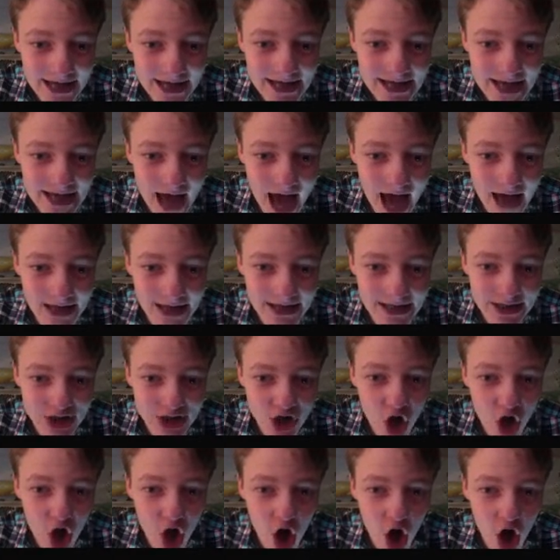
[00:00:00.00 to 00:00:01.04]
yes,
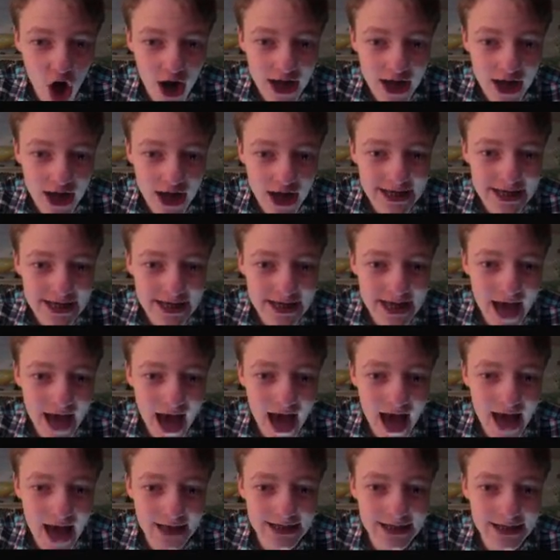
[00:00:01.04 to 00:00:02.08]
sir.
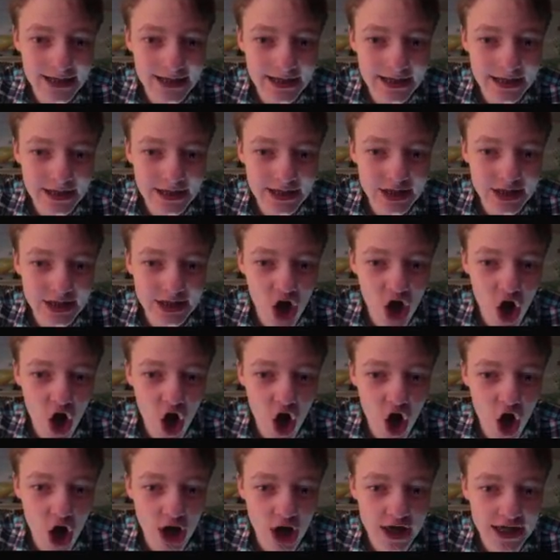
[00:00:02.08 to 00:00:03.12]
Yes,
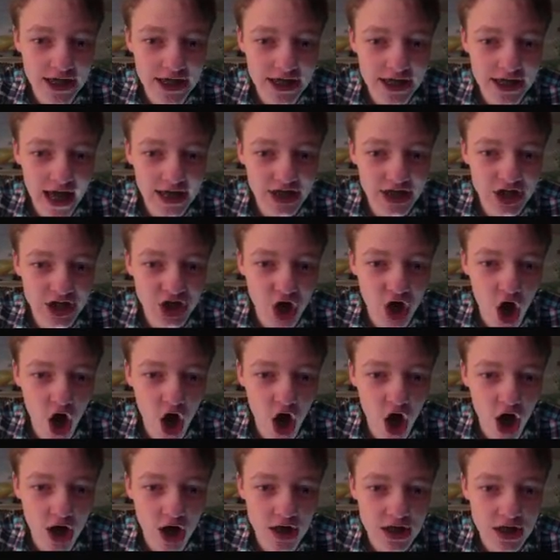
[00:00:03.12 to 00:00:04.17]
sir. Yes,
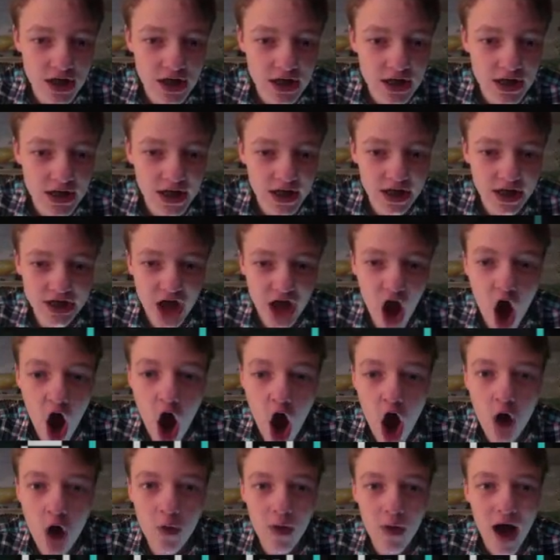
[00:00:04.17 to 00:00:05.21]
sir. Yes.
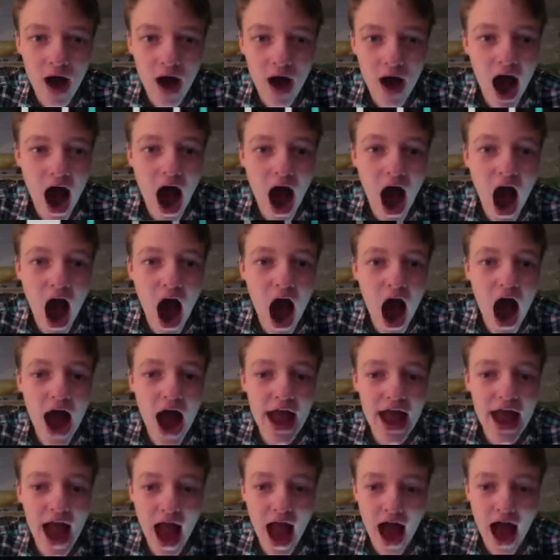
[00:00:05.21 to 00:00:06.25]
Oh,
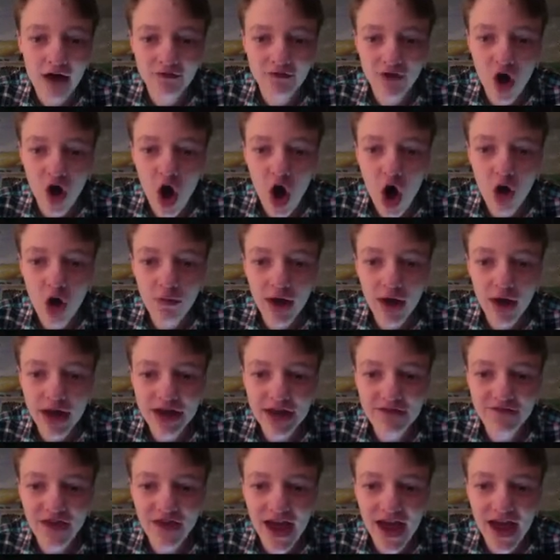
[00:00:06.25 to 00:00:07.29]
I have
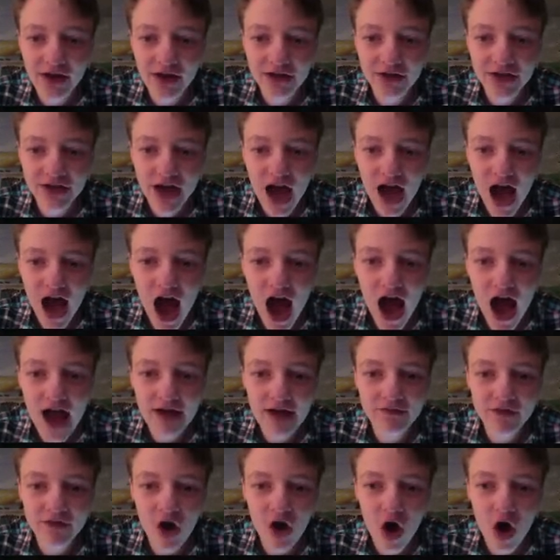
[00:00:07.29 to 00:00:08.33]
already failed. I
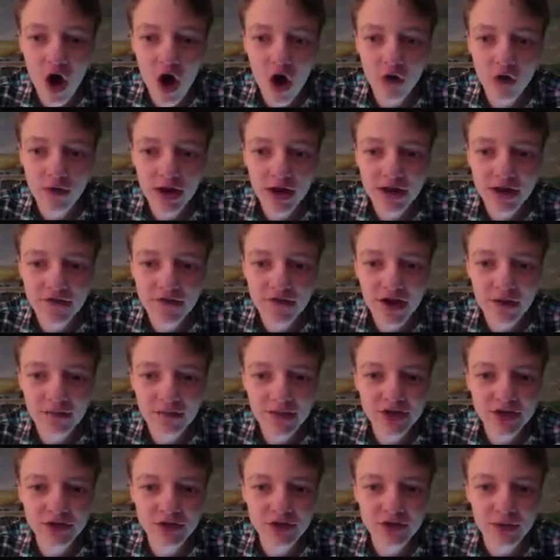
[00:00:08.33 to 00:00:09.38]
have already
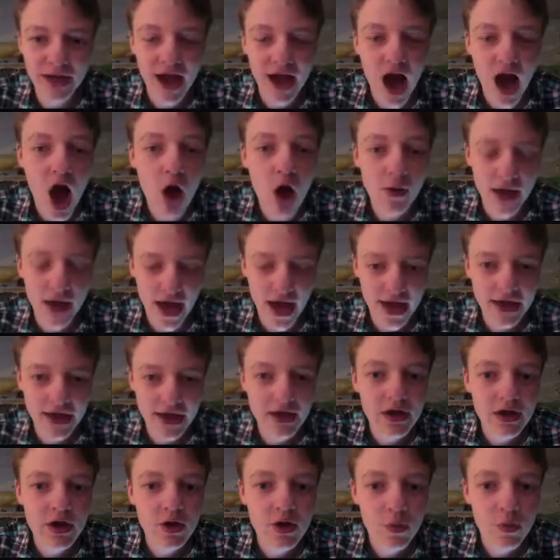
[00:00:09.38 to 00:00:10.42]
failed miserably.
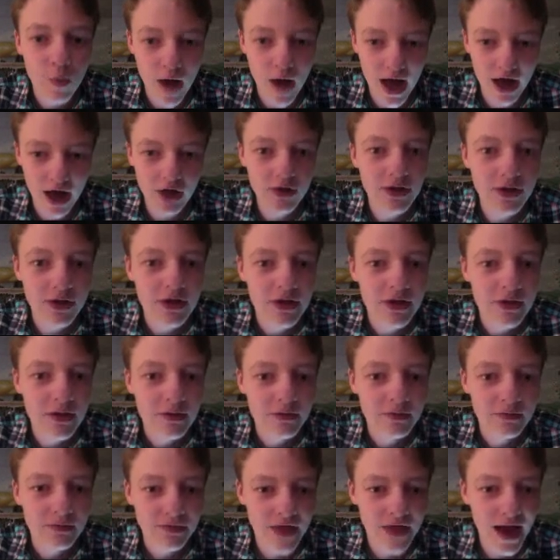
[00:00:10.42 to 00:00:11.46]
Okay. Well,
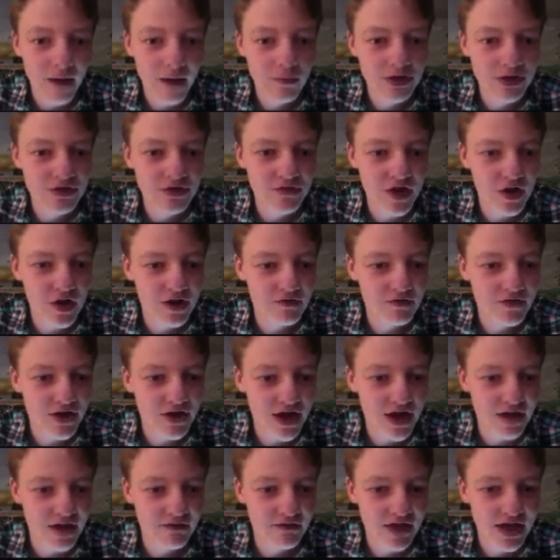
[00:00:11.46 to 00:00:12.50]
that was very
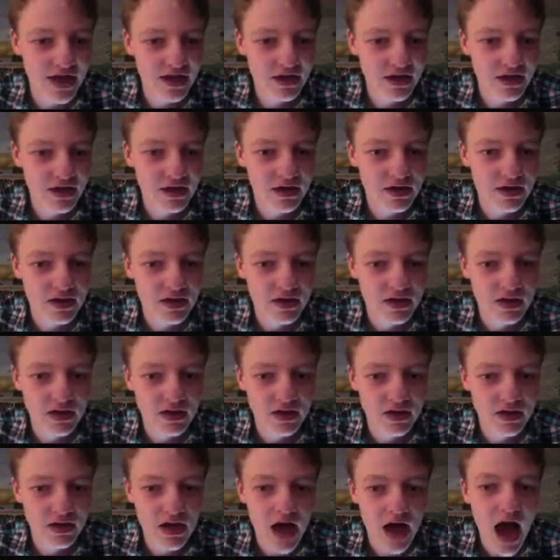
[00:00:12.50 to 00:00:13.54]
forgiving.
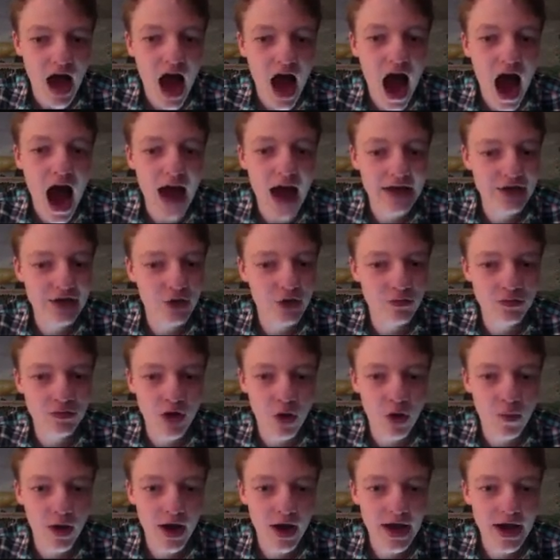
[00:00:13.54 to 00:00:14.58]
I don't
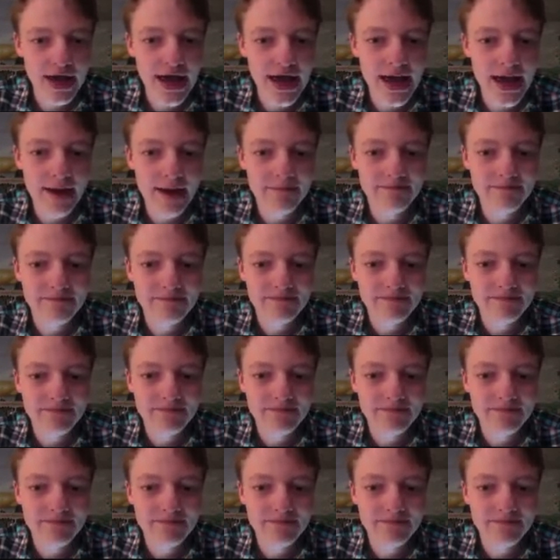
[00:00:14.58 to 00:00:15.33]
know where I am.